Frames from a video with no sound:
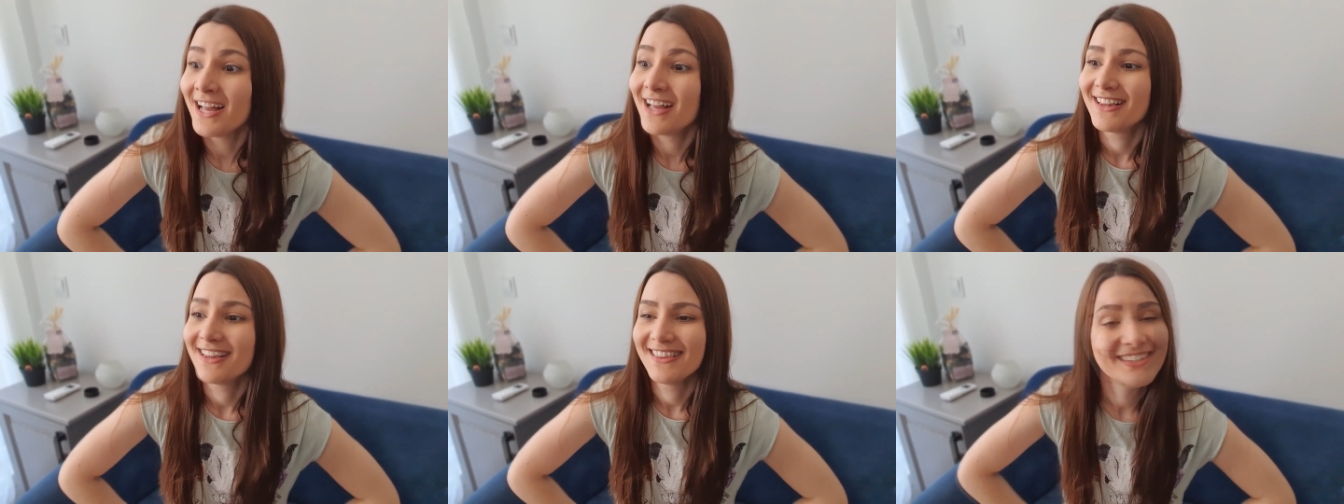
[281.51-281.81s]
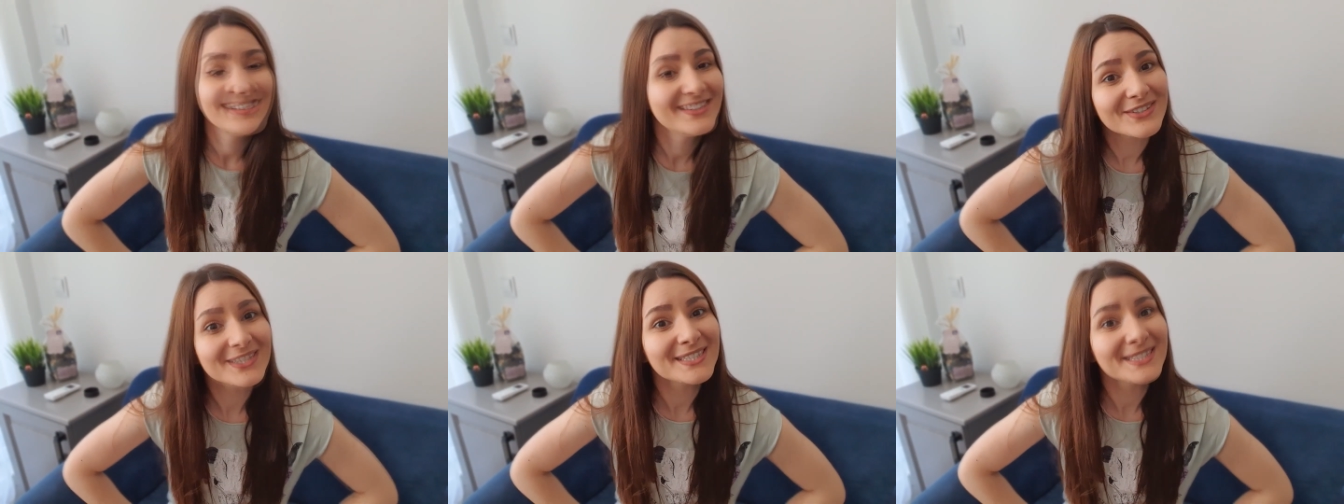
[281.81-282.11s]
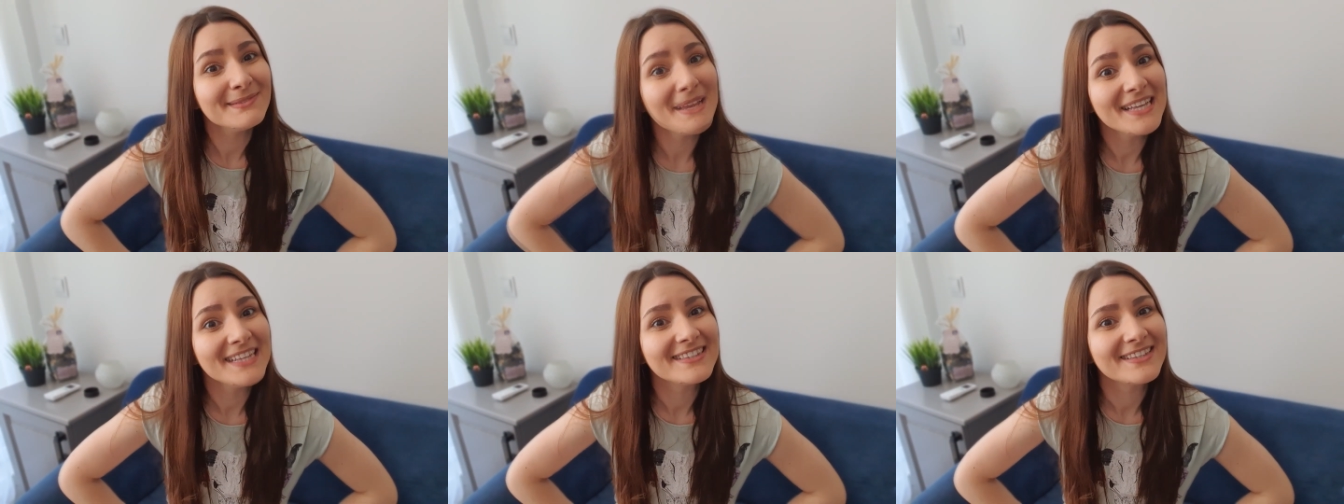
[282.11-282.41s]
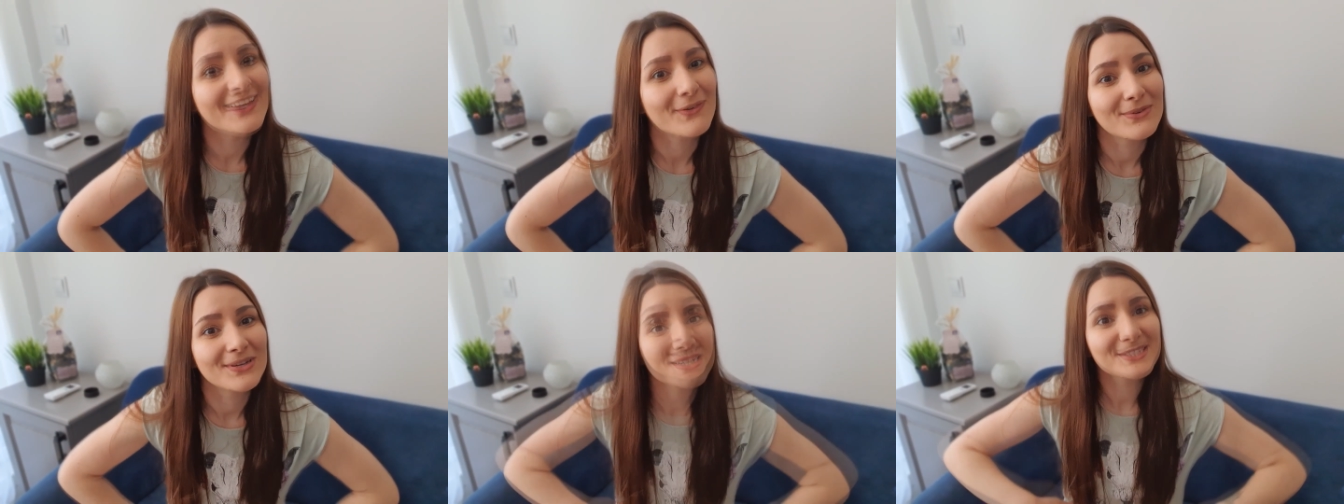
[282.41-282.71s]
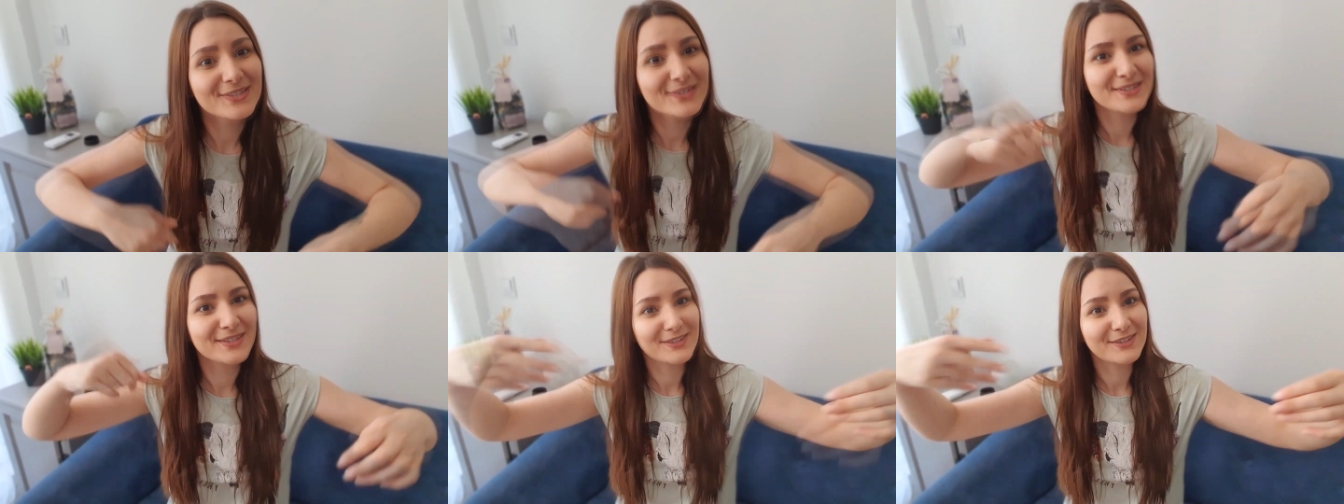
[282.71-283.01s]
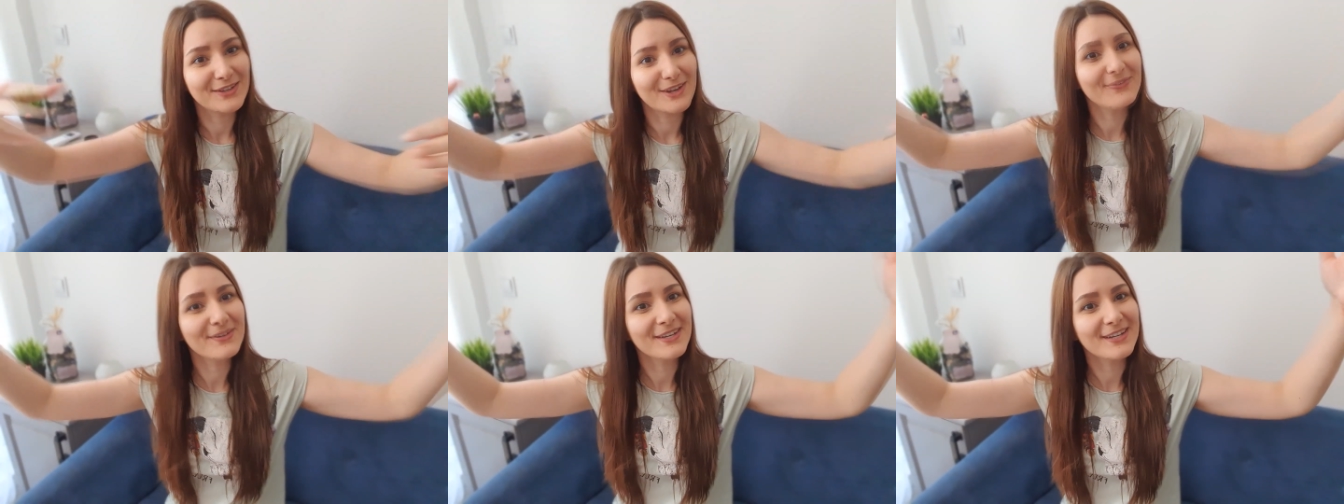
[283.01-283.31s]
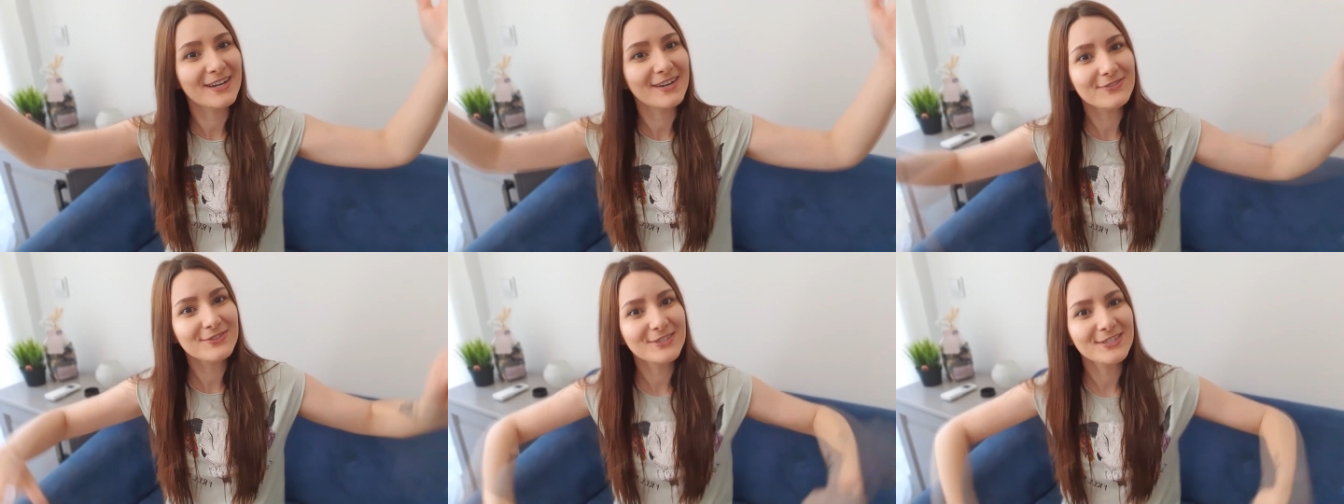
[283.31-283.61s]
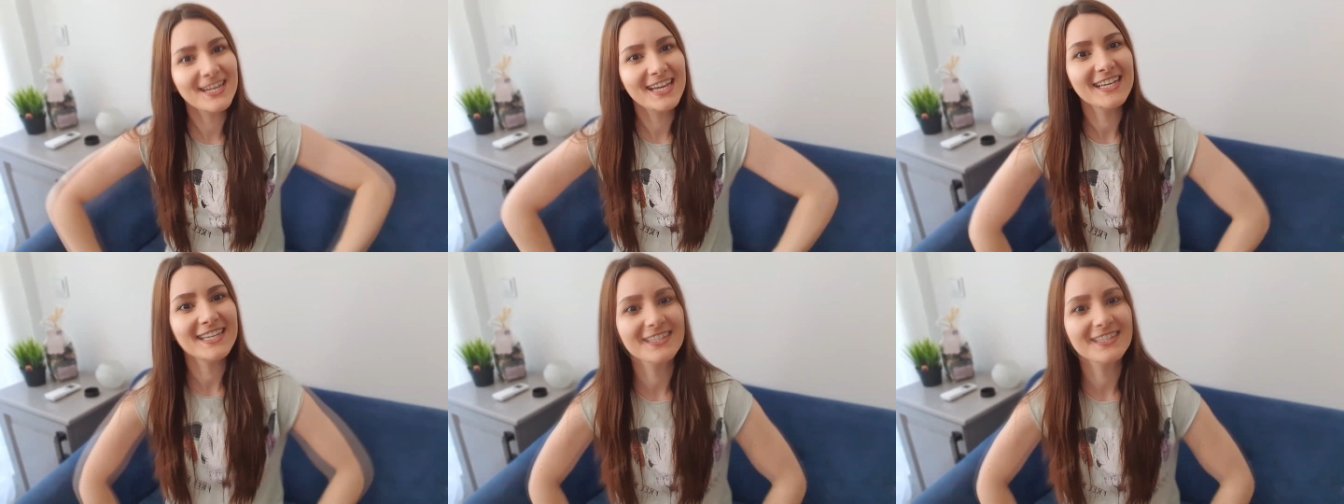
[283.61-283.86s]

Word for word: Linux Mint, which is the topic of today's